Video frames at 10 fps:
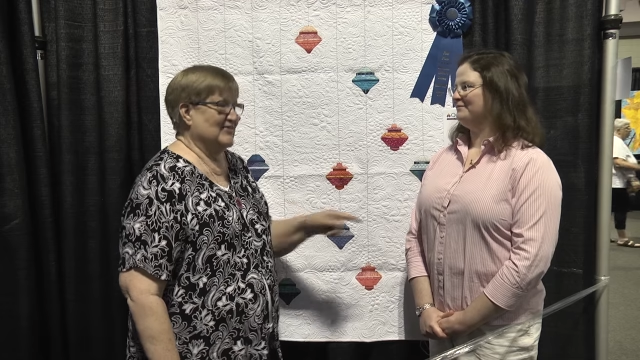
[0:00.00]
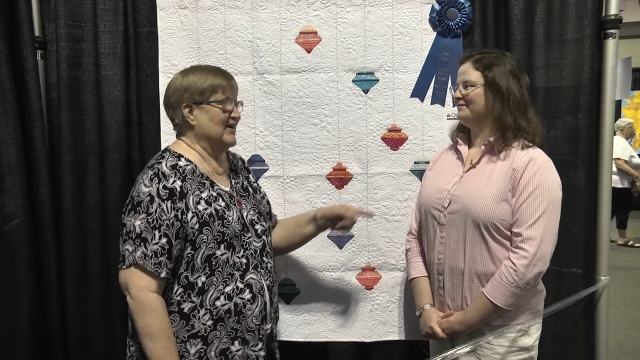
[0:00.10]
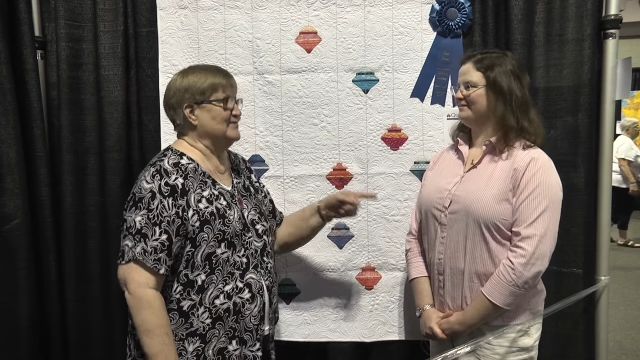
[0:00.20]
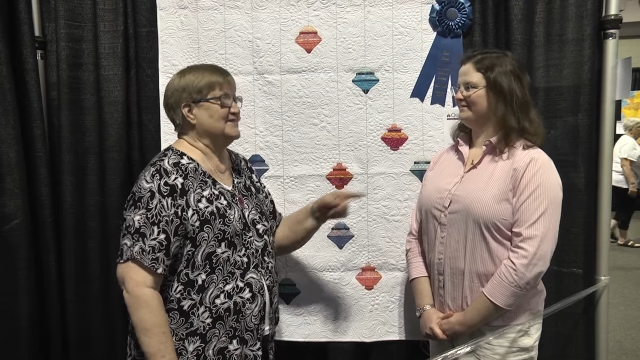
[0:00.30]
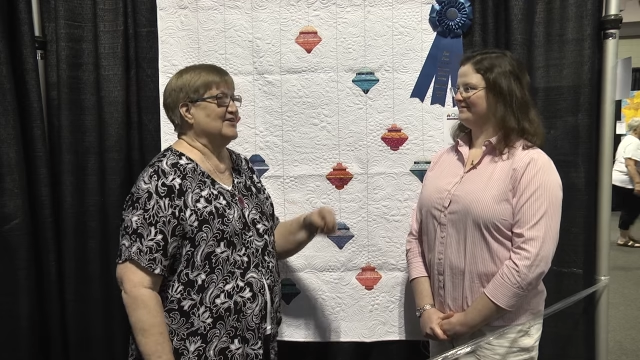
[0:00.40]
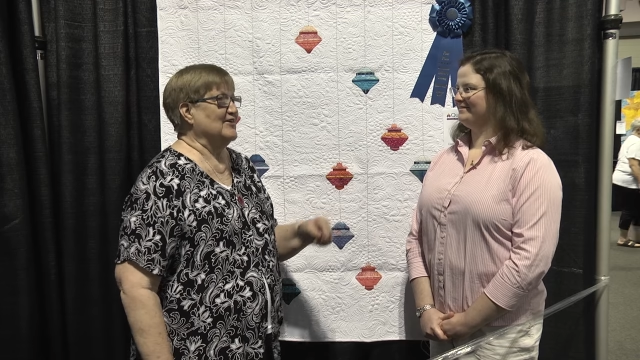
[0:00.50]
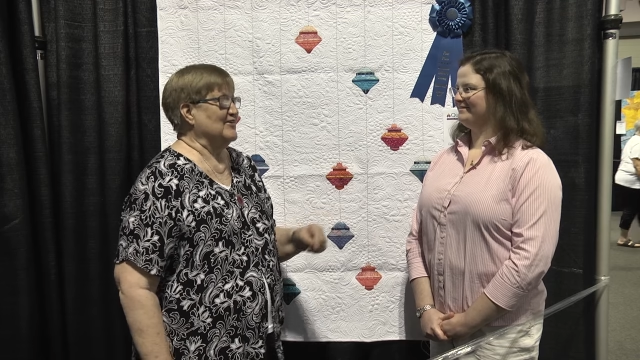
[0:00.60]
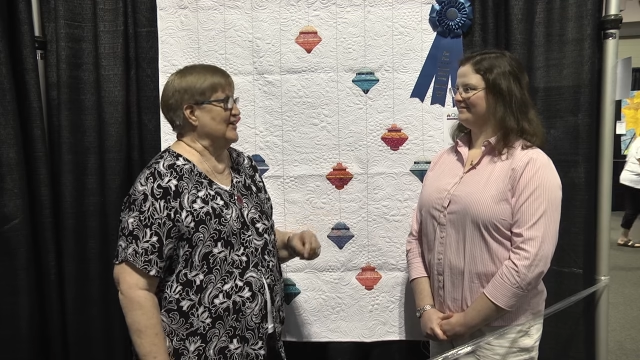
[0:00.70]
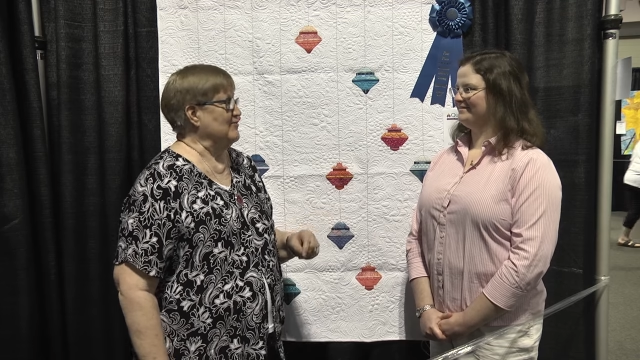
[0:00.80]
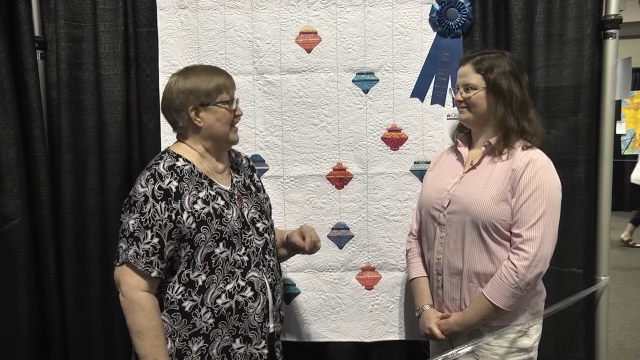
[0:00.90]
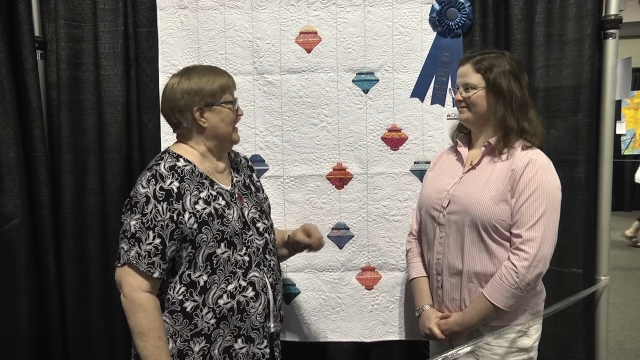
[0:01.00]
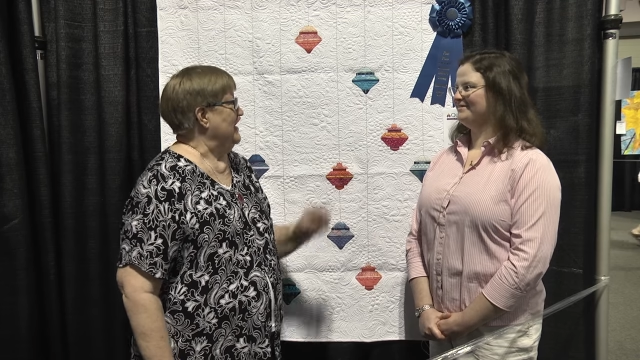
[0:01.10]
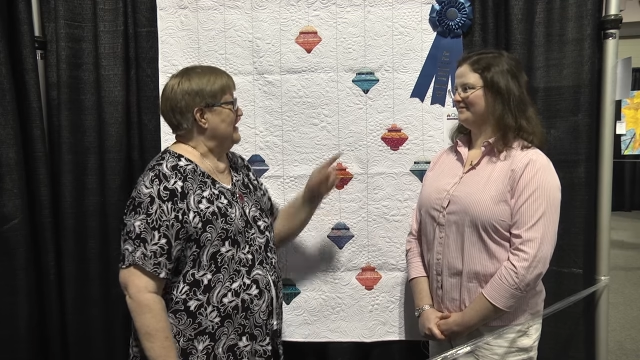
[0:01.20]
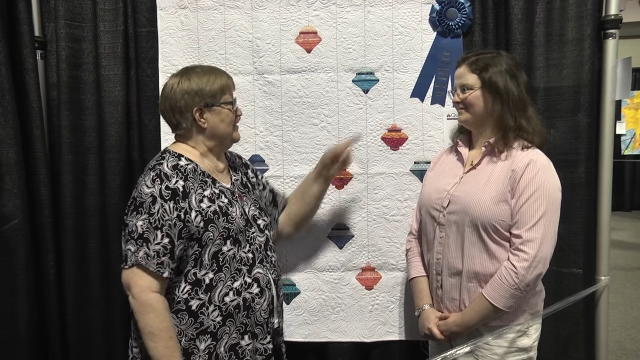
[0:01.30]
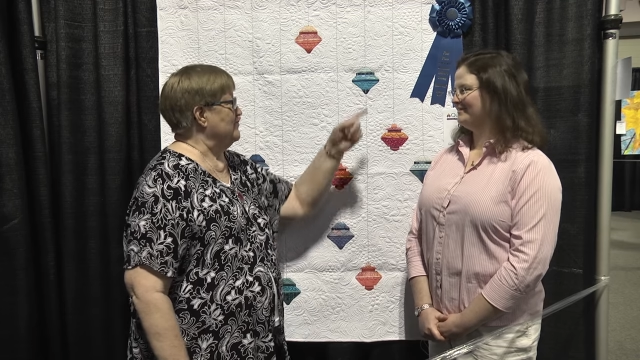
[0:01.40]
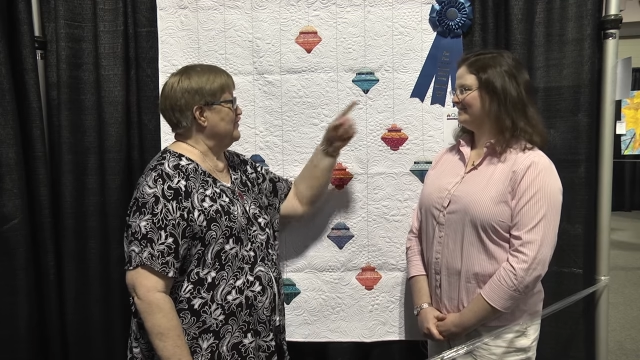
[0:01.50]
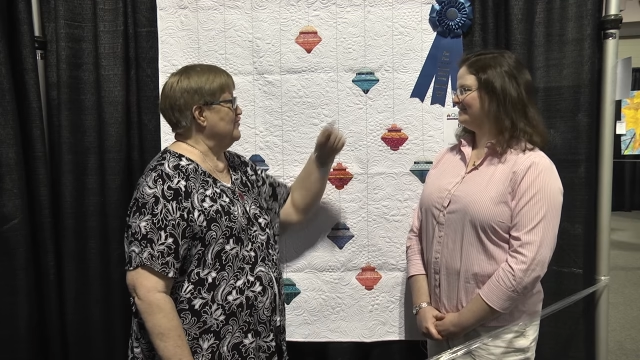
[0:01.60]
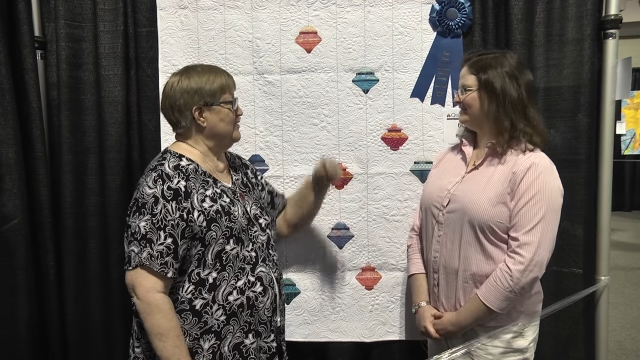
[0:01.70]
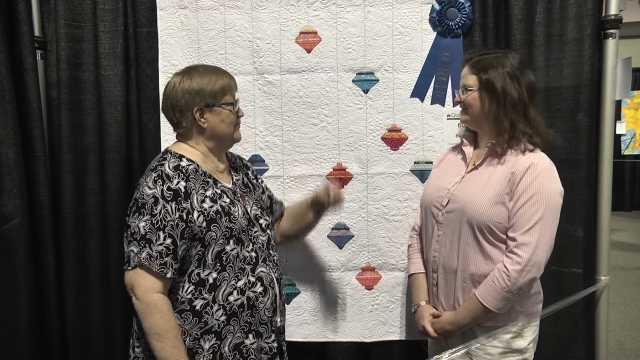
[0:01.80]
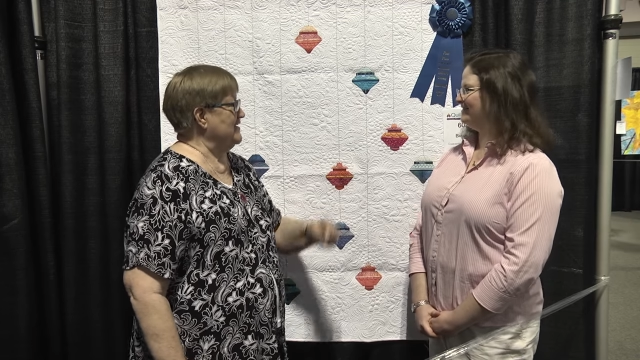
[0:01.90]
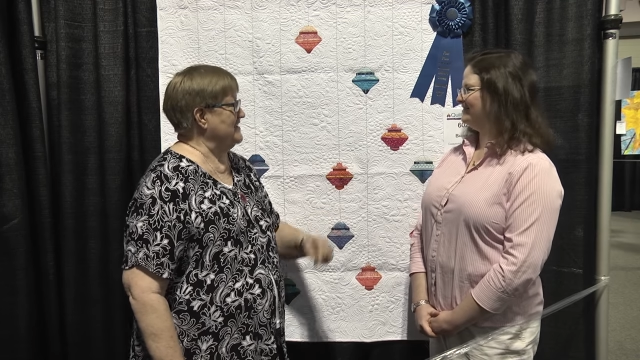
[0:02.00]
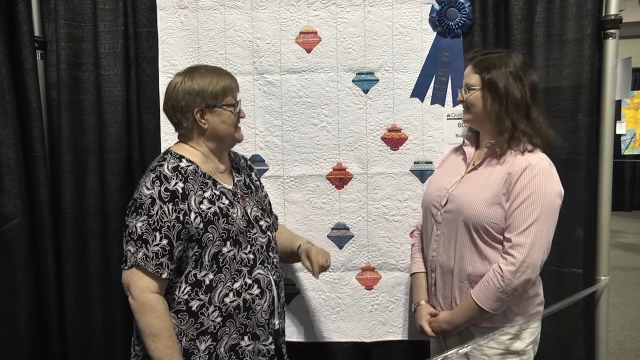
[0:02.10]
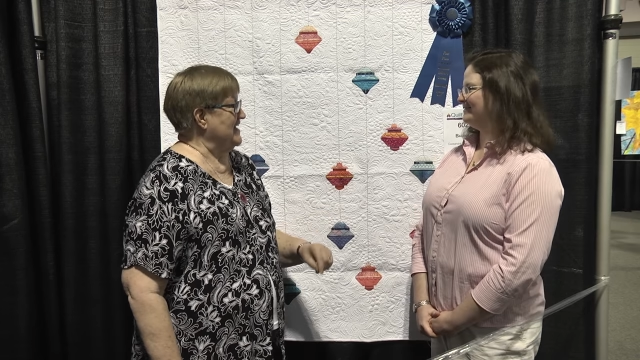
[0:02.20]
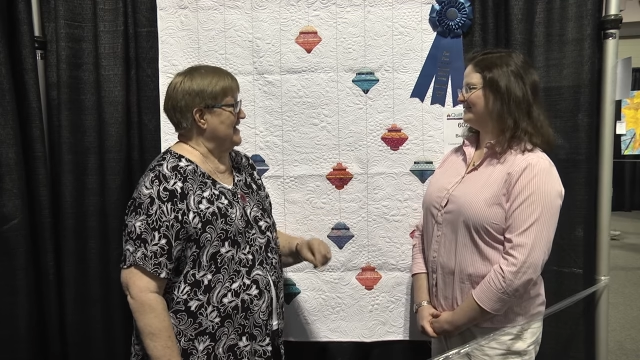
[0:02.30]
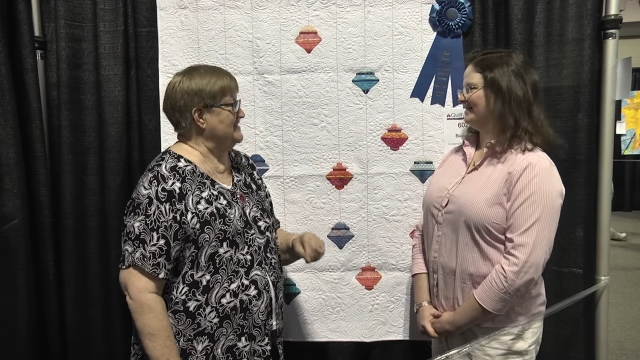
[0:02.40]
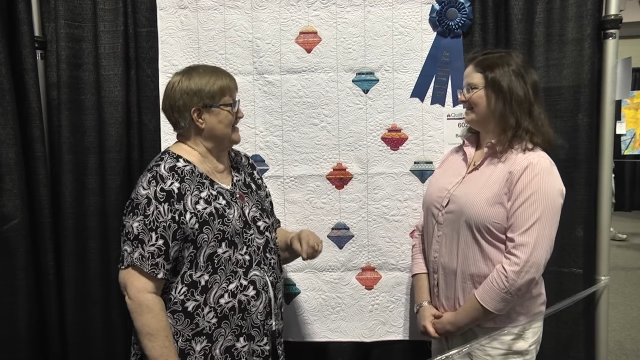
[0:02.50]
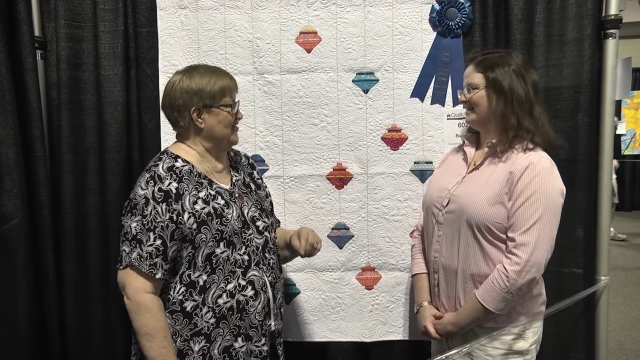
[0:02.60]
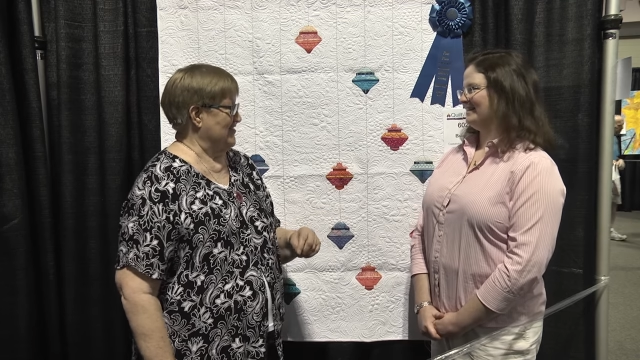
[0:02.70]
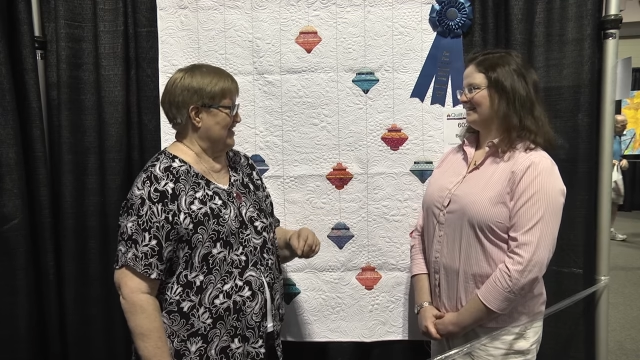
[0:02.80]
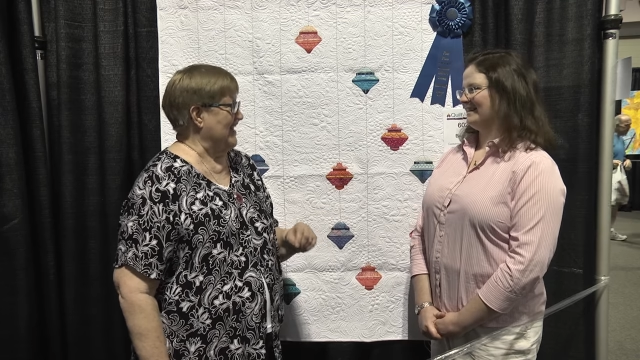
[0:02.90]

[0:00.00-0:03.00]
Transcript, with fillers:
Speaker 1: You're absolutely right. The blue ribbon is the icing on the